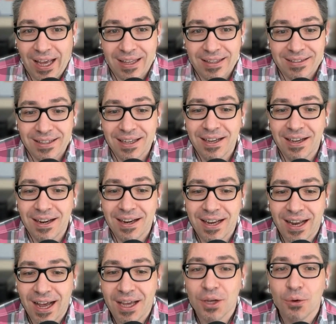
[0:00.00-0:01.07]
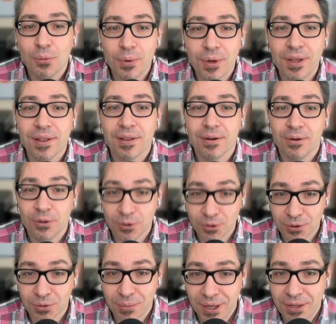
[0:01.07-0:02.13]
And like with
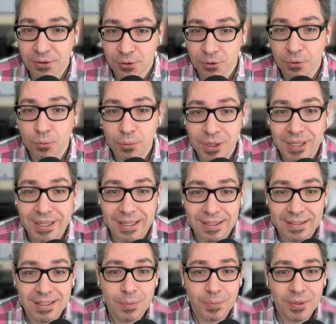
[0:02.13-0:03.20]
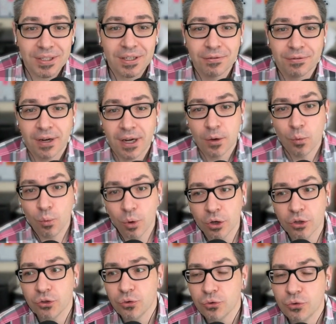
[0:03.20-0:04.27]
Automator, we can specify
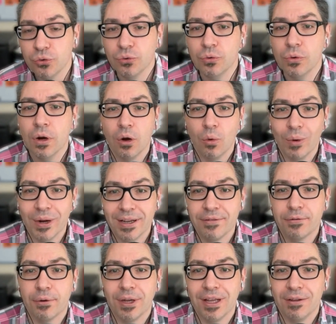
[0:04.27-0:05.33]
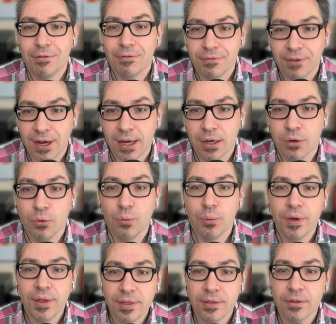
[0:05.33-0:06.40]
what to do whenever a file
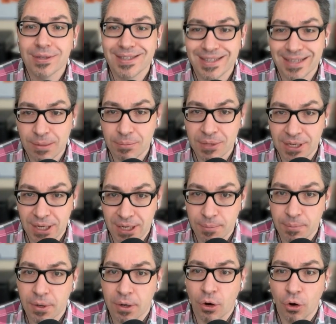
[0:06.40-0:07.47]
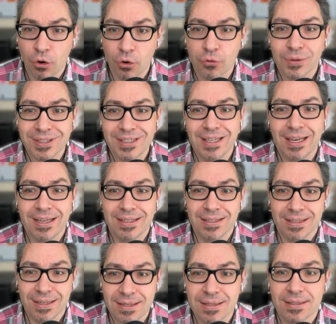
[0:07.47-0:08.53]
with the same name already
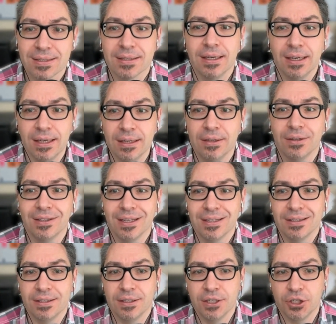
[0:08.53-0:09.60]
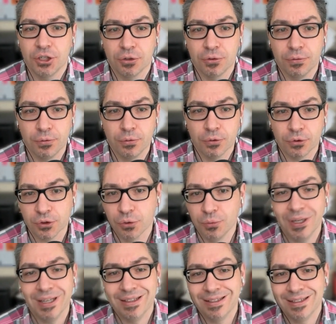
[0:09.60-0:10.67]
exists in the destination folder. So we
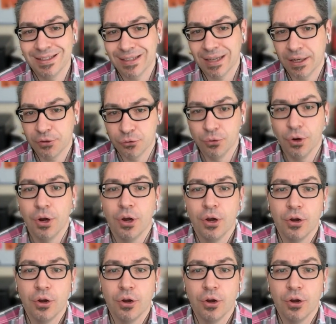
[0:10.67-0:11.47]
can decide to